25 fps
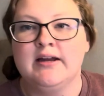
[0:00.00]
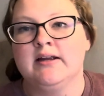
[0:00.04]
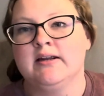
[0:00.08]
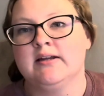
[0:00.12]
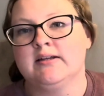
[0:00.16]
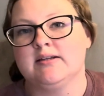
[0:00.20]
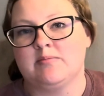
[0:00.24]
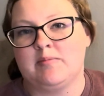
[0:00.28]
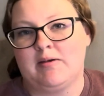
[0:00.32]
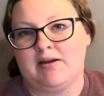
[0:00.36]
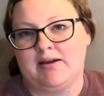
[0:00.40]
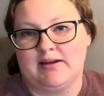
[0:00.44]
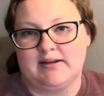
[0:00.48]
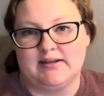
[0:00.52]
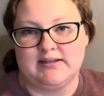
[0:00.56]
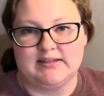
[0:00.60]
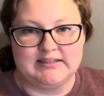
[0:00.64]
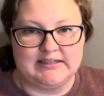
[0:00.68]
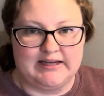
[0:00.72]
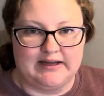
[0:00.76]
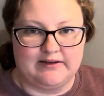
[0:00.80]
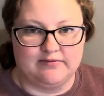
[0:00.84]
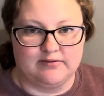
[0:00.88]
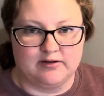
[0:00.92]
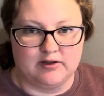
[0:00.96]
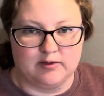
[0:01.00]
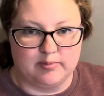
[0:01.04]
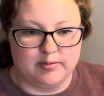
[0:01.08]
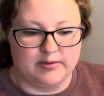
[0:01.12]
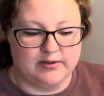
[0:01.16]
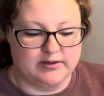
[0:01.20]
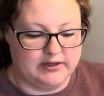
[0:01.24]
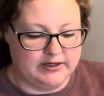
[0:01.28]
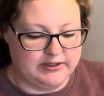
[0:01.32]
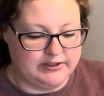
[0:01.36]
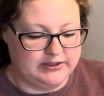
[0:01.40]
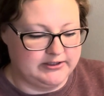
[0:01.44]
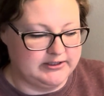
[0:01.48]
to make it safer to put
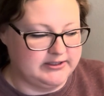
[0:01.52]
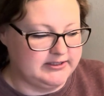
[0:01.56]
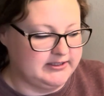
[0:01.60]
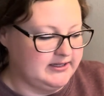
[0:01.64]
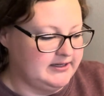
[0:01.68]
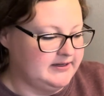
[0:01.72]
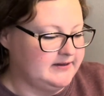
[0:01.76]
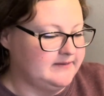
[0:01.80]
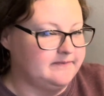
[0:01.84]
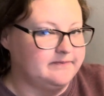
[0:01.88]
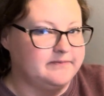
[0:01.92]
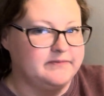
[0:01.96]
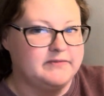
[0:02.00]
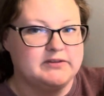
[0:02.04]
on your skin.